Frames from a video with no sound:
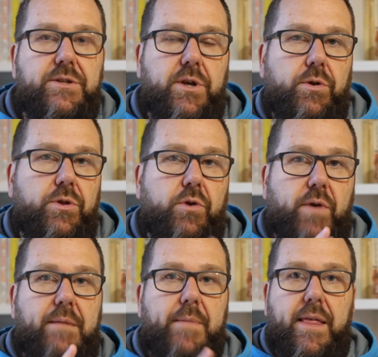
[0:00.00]
So the
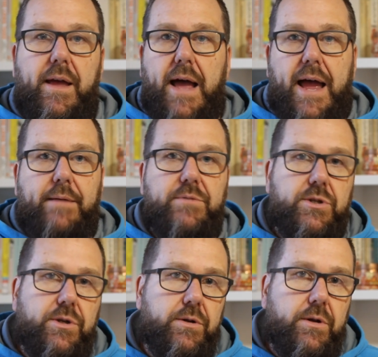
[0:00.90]
grandmother
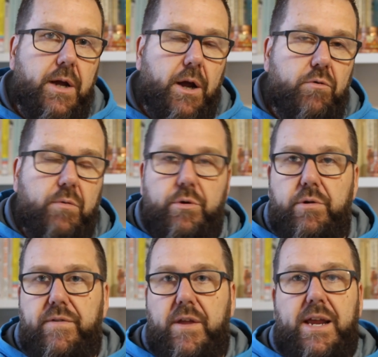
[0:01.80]
aims to
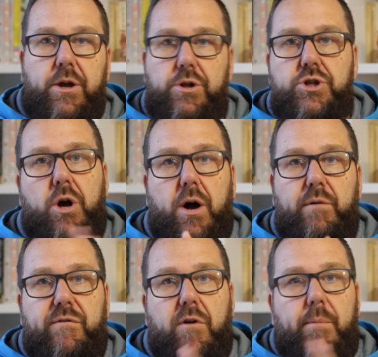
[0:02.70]
remove her
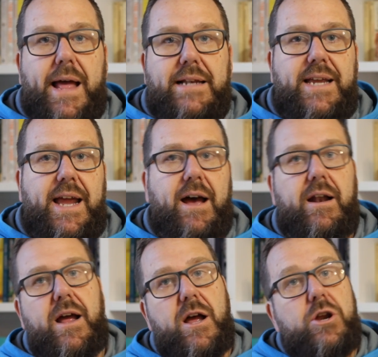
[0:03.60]
child from that town,